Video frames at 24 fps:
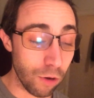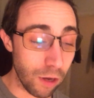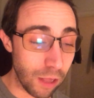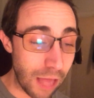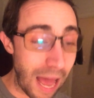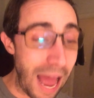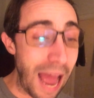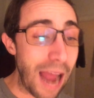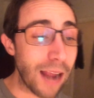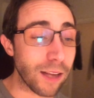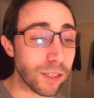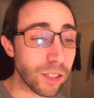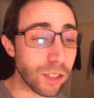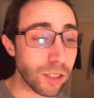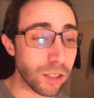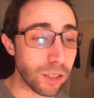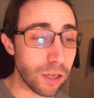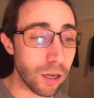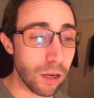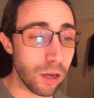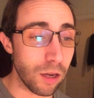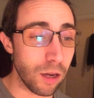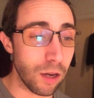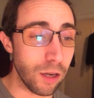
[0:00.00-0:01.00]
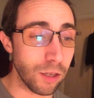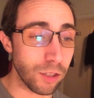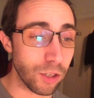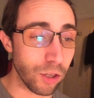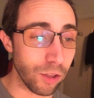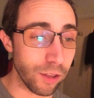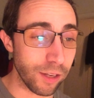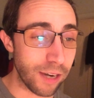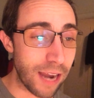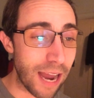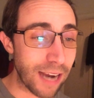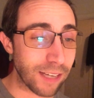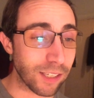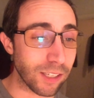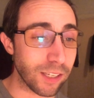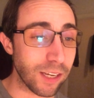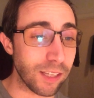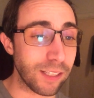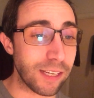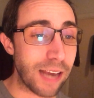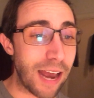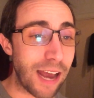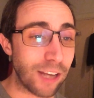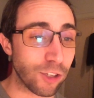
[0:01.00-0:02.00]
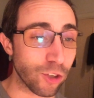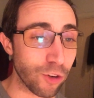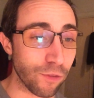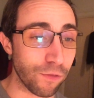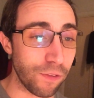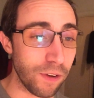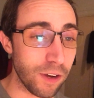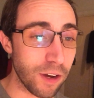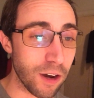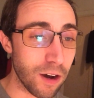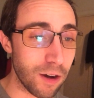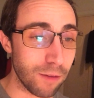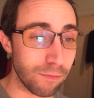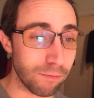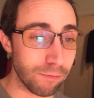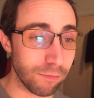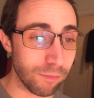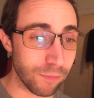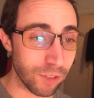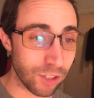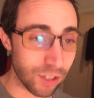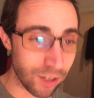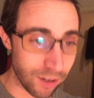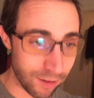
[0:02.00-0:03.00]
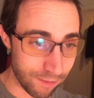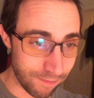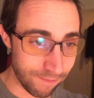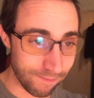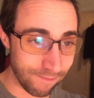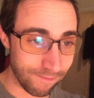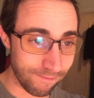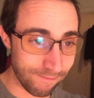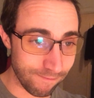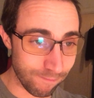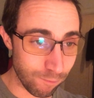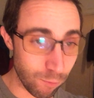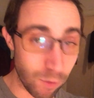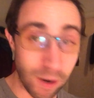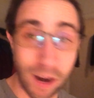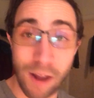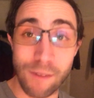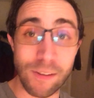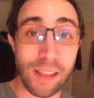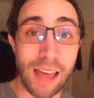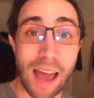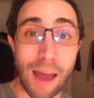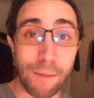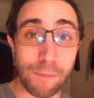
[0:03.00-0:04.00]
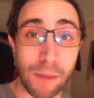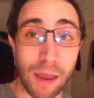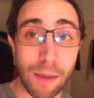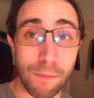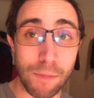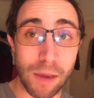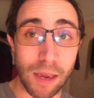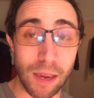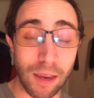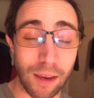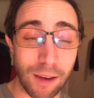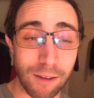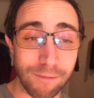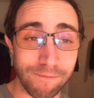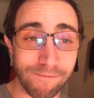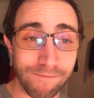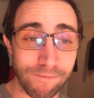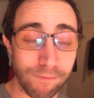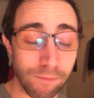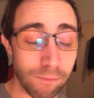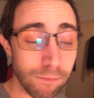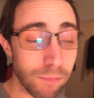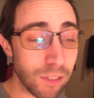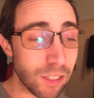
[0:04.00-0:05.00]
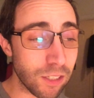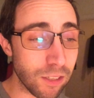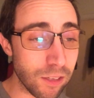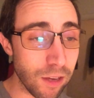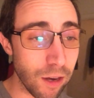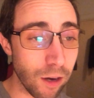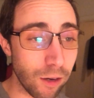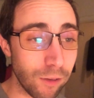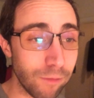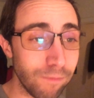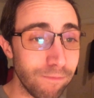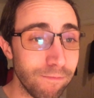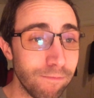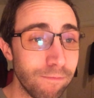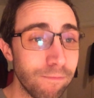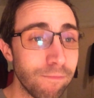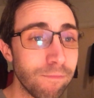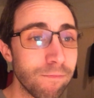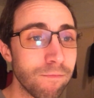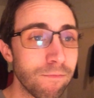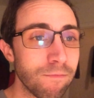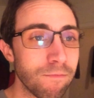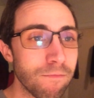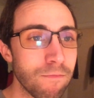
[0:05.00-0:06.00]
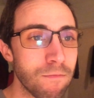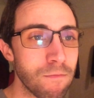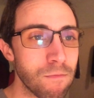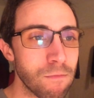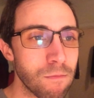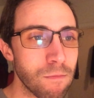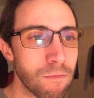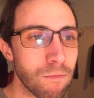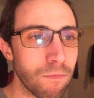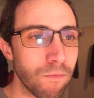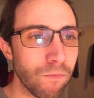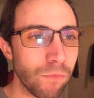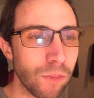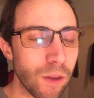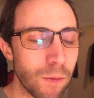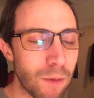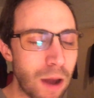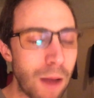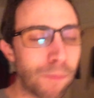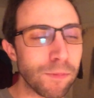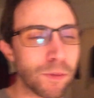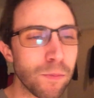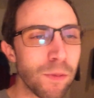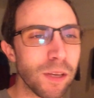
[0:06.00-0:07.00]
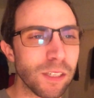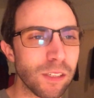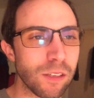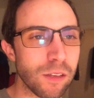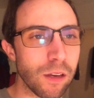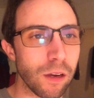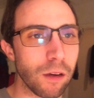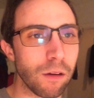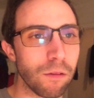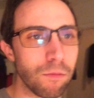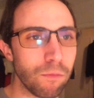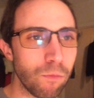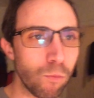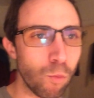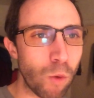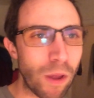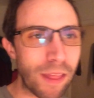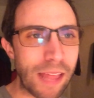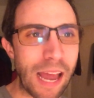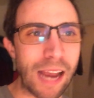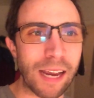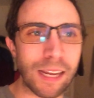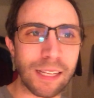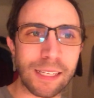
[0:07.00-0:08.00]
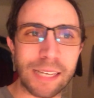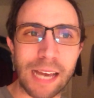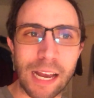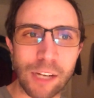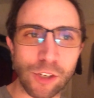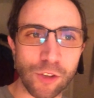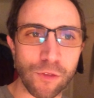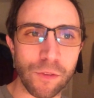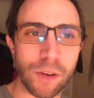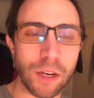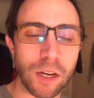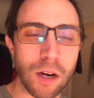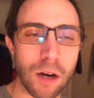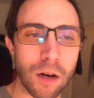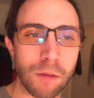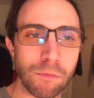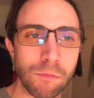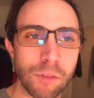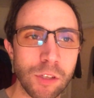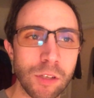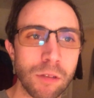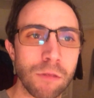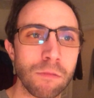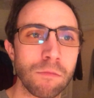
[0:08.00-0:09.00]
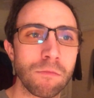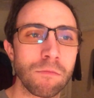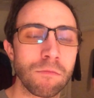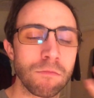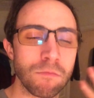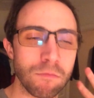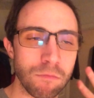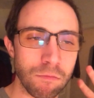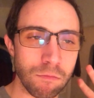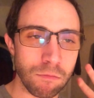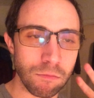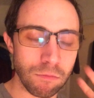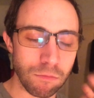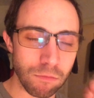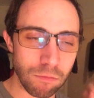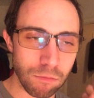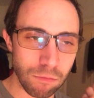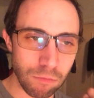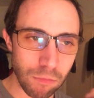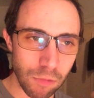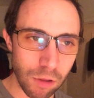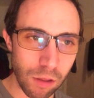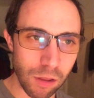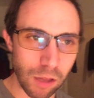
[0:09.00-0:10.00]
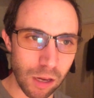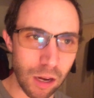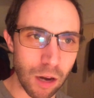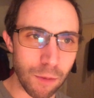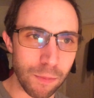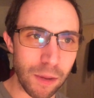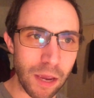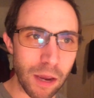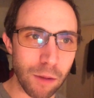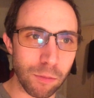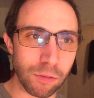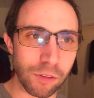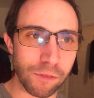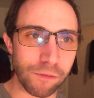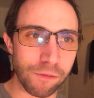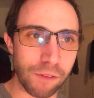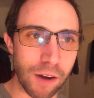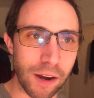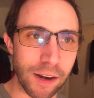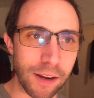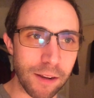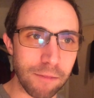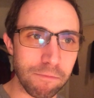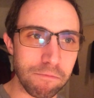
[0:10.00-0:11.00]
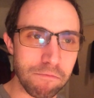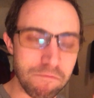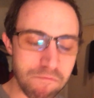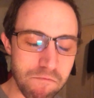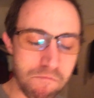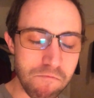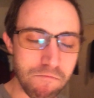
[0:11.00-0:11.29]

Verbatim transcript: relax until the next catastrophe comes, whenever that may be. But still, I'm optimistic. When that catastrophe comes, I think I'll be able to fight it.